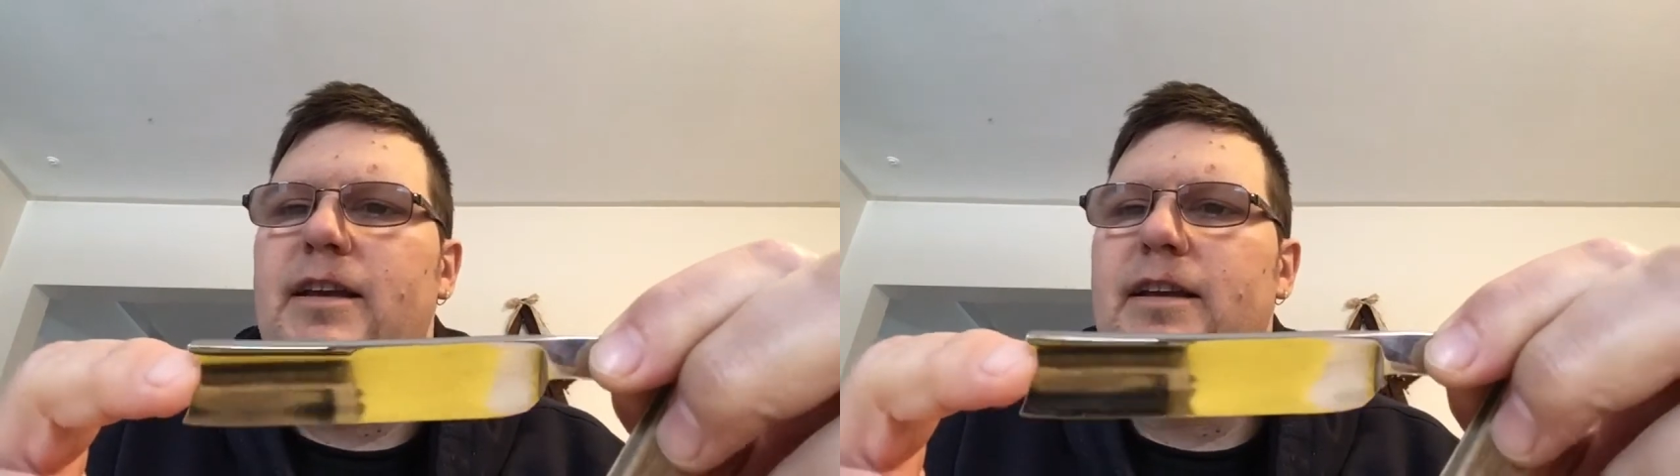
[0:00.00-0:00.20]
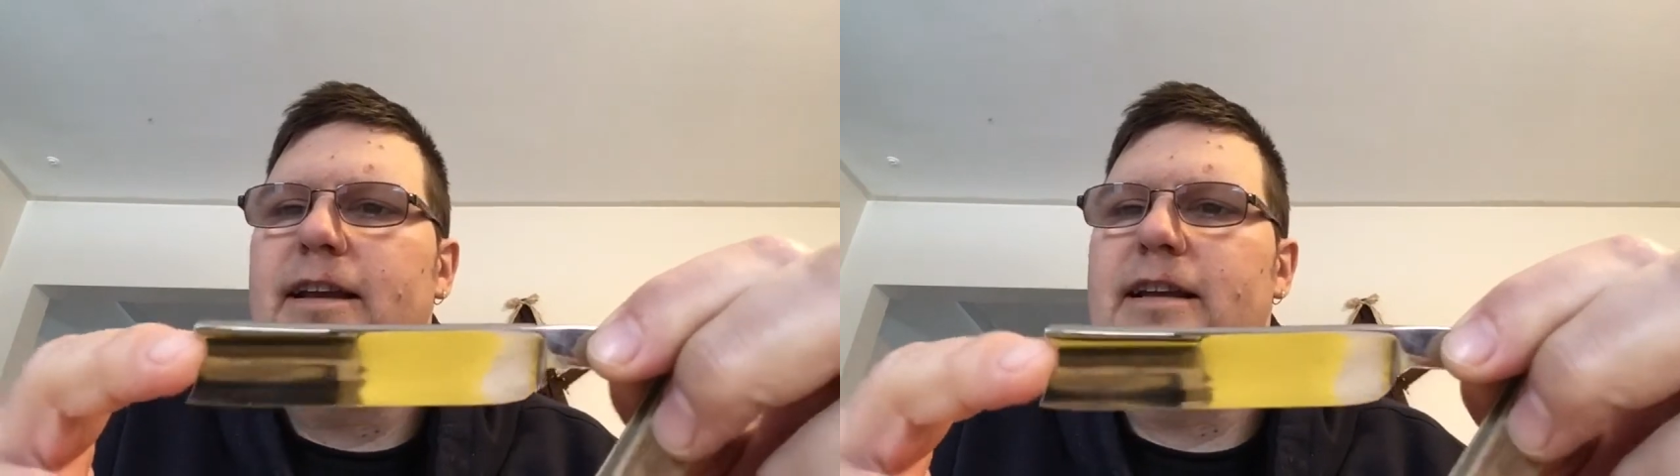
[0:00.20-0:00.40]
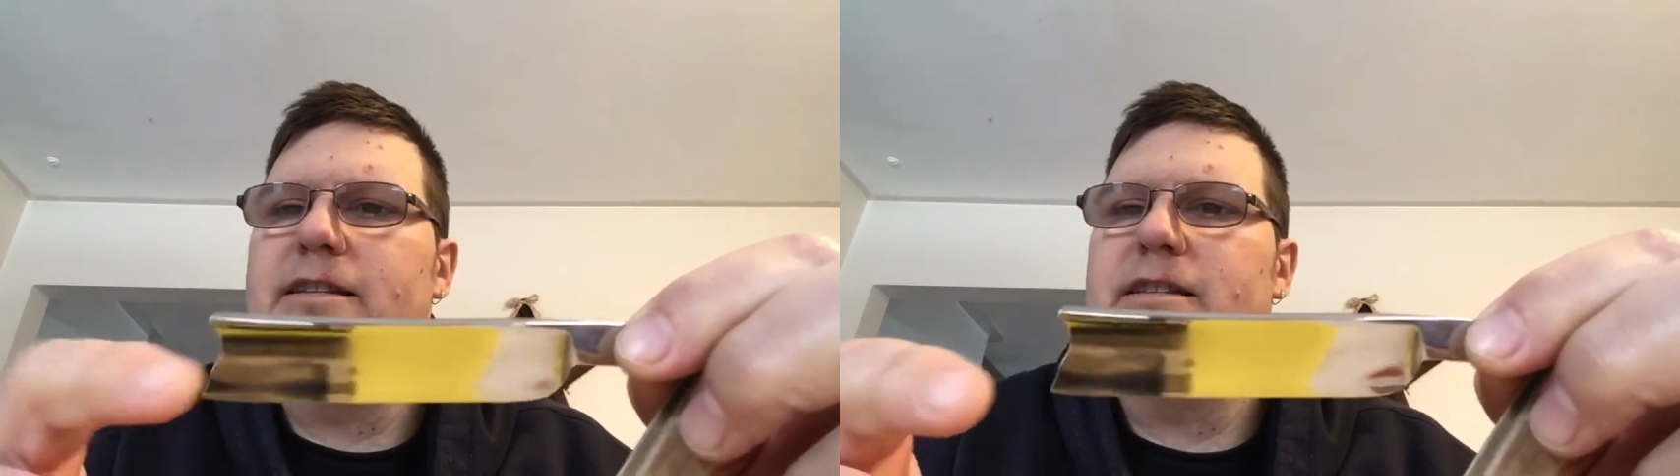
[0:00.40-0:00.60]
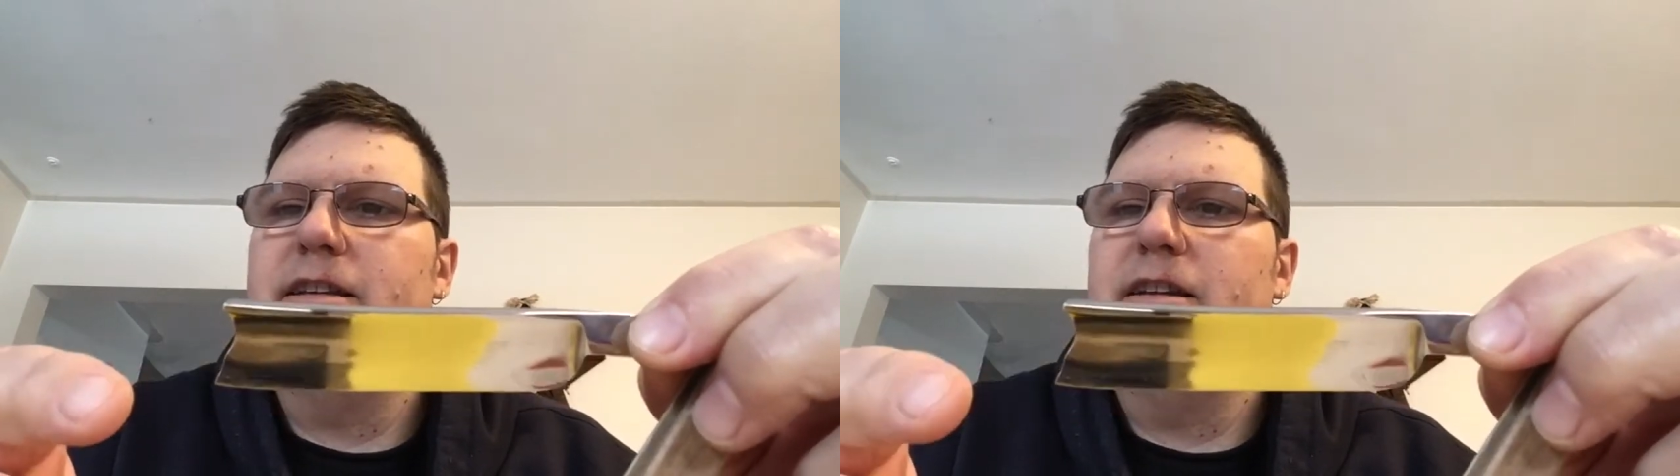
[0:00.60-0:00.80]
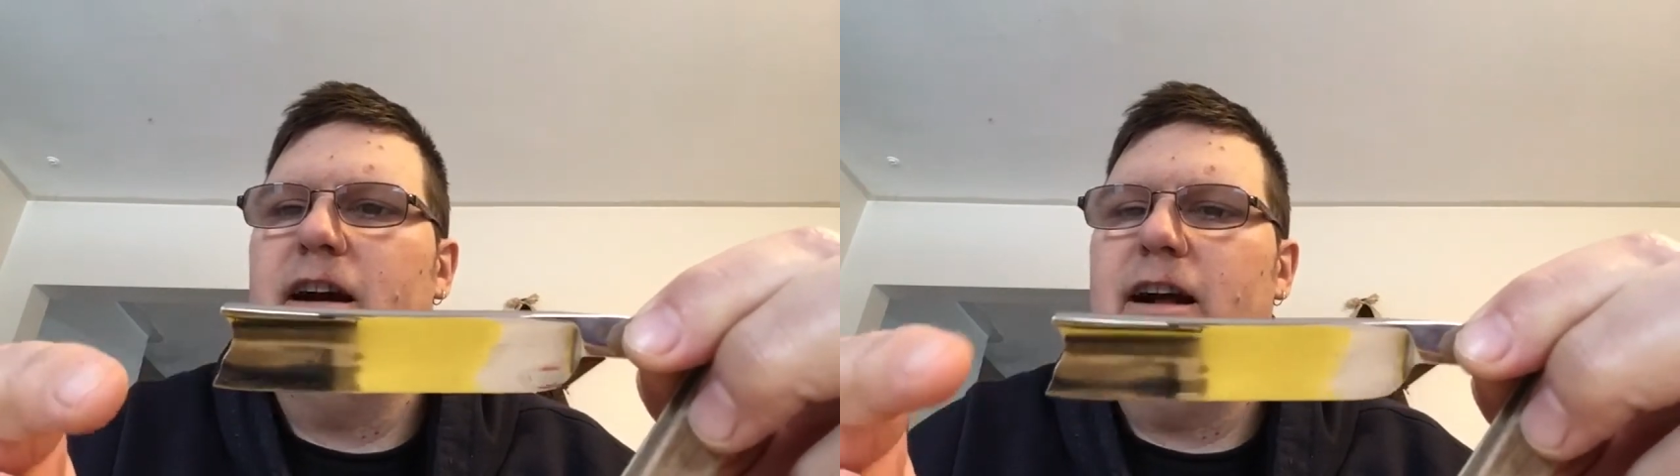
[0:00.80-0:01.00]
it has
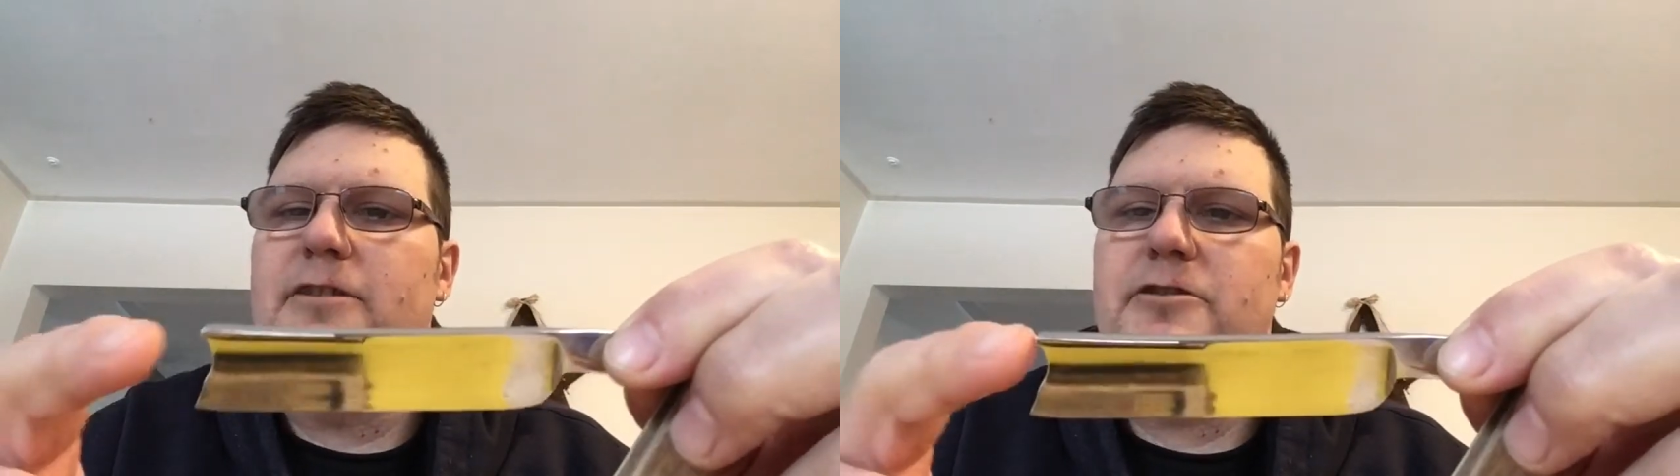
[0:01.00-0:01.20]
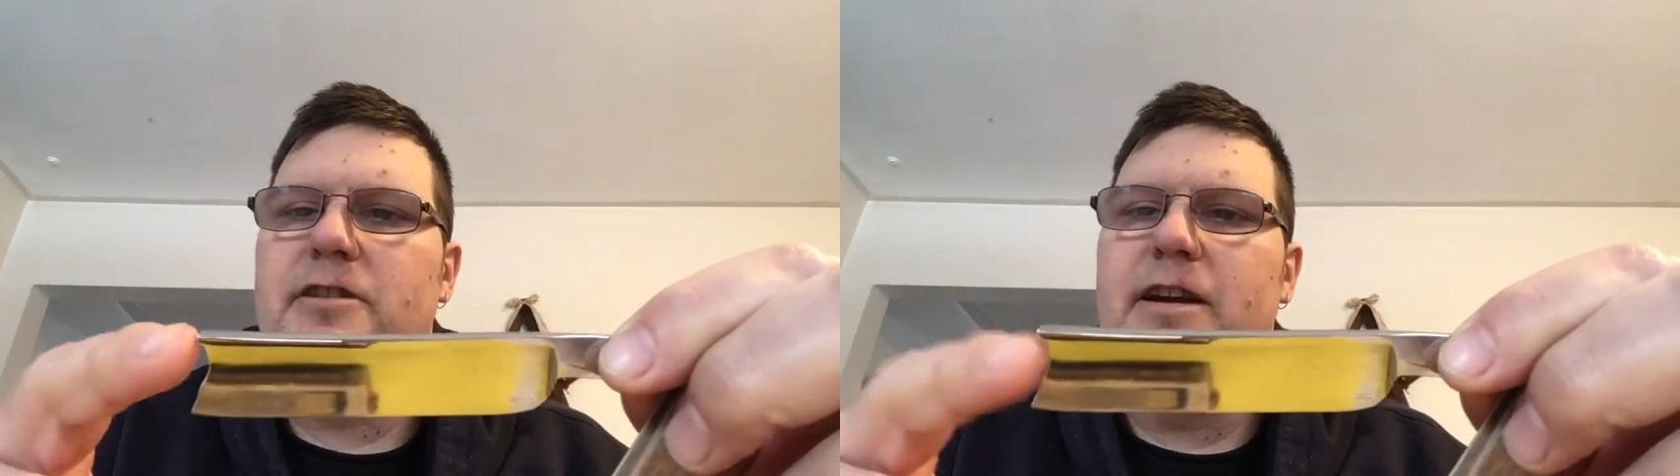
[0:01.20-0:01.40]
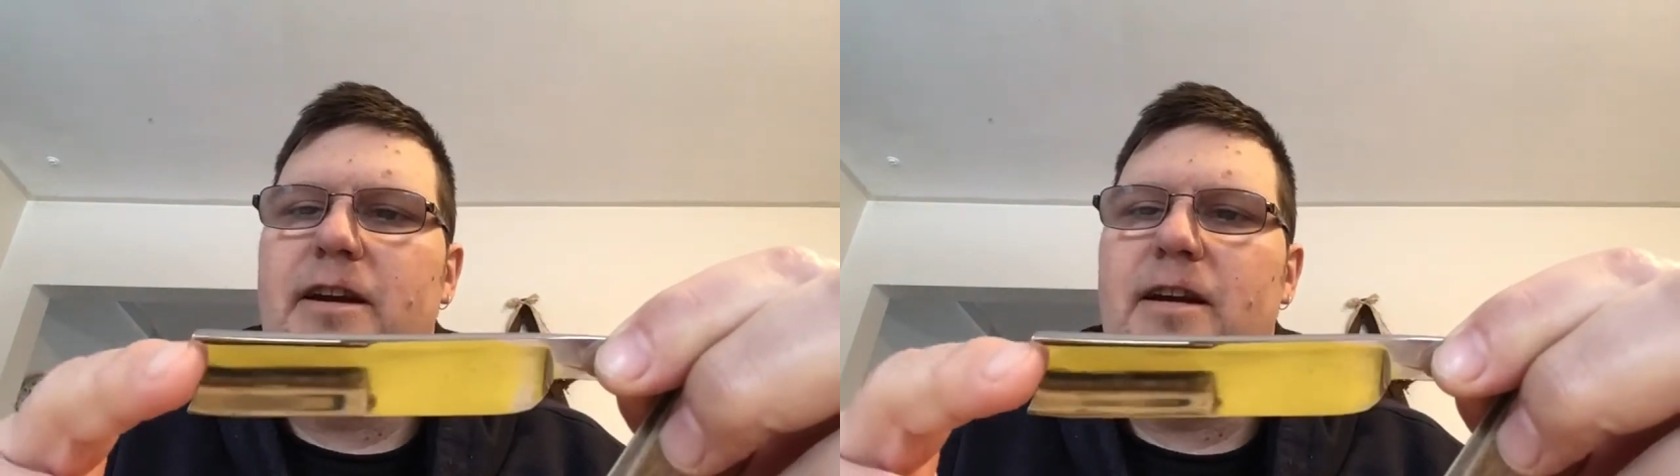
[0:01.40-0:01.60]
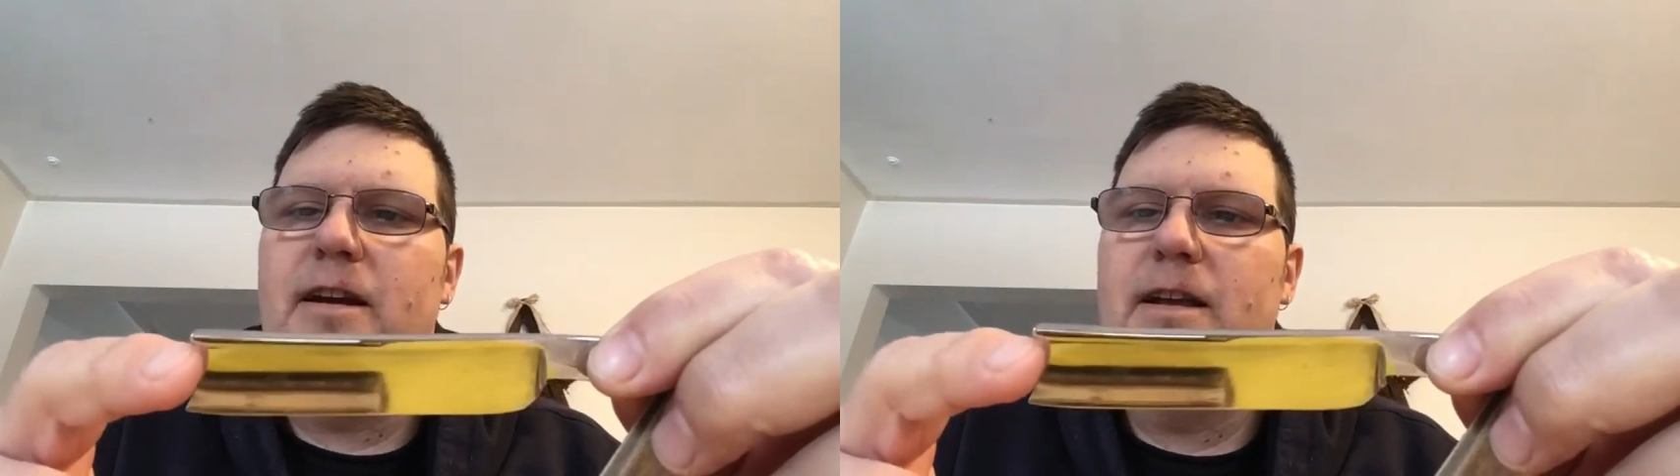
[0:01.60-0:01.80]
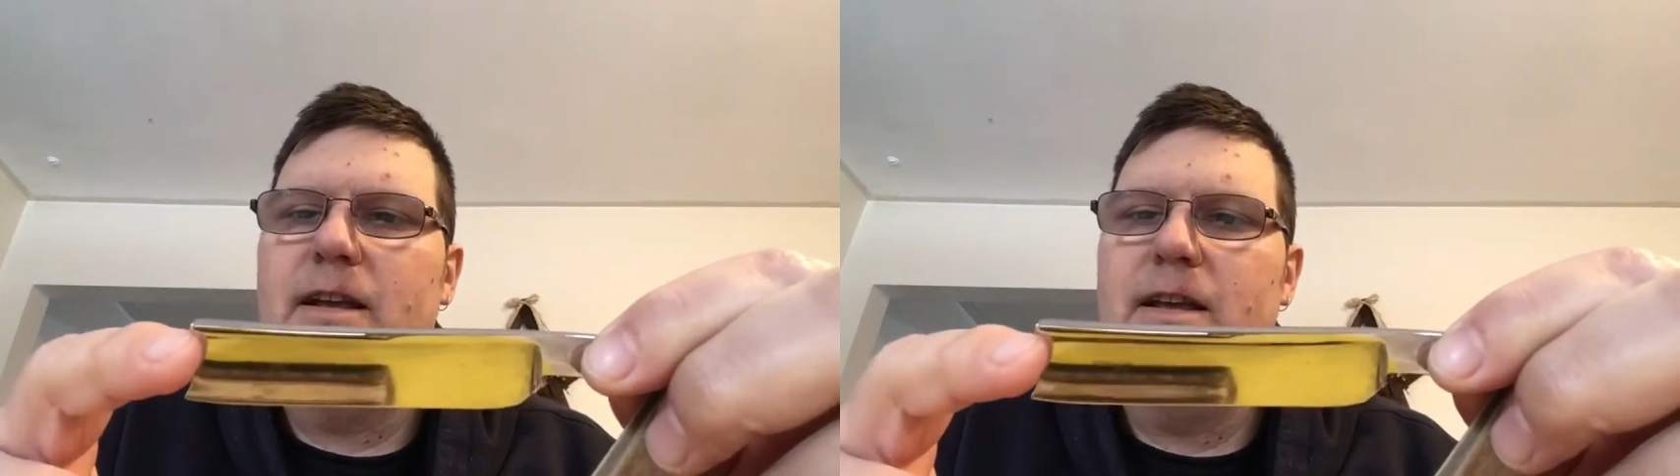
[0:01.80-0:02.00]
the notch there.